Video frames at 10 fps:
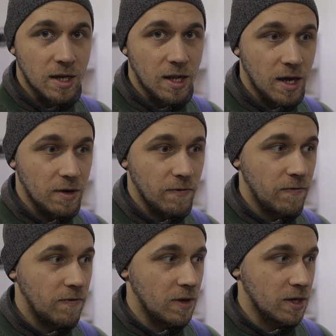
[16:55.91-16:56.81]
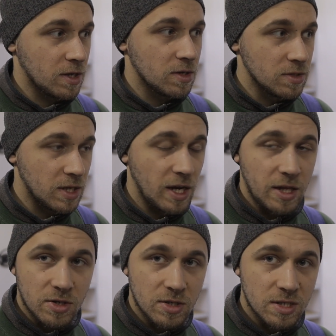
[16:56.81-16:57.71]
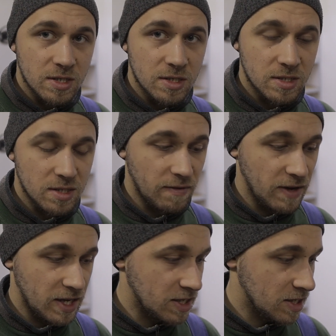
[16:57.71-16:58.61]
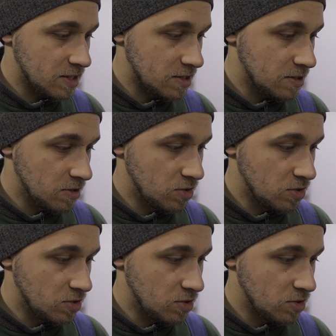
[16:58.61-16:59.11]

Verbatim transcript: a lot of like containers, stuff like this,